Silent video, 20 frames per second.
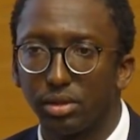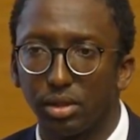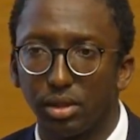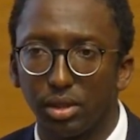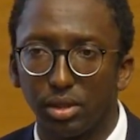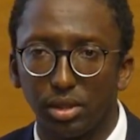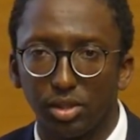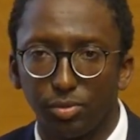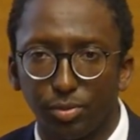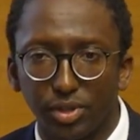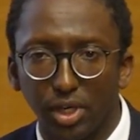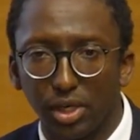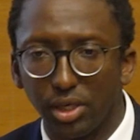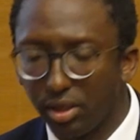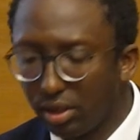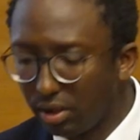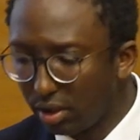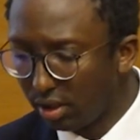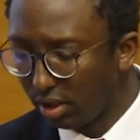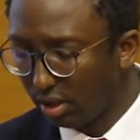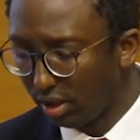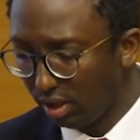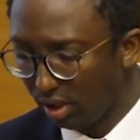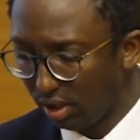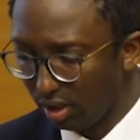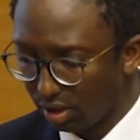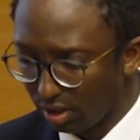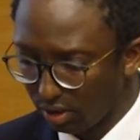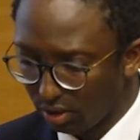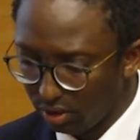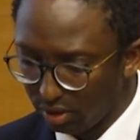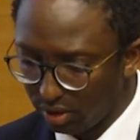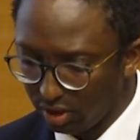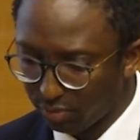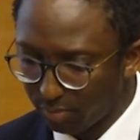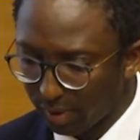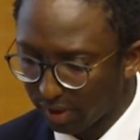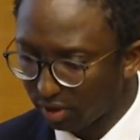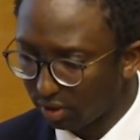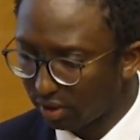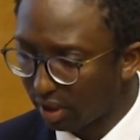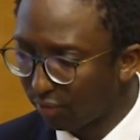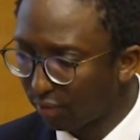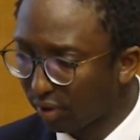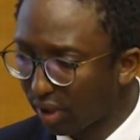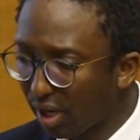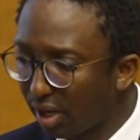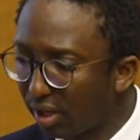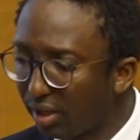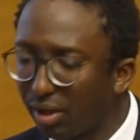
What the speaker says: and especially in this part of Africa,